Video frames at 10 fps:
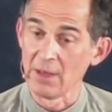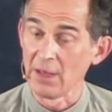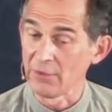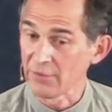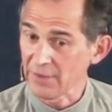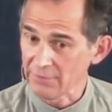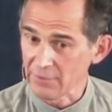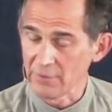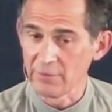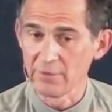and
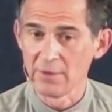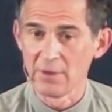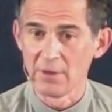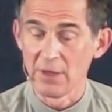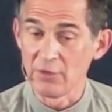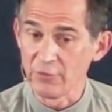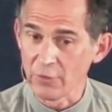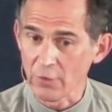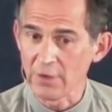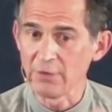
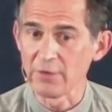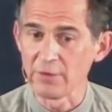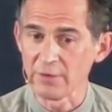enjoys and